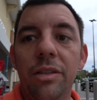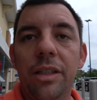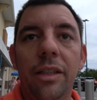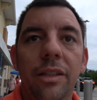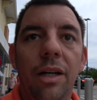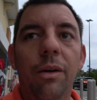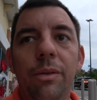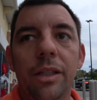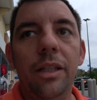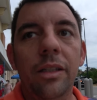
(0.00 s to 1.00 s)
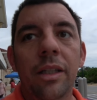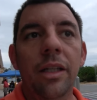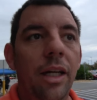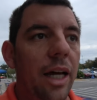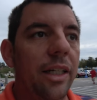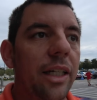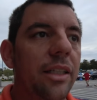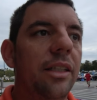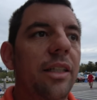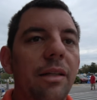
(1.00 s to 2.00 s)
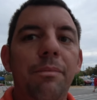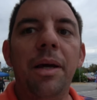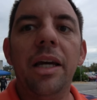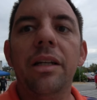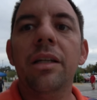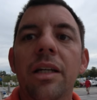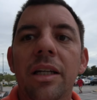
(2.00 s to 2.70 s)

all set to go, and then I guess he's getting paid.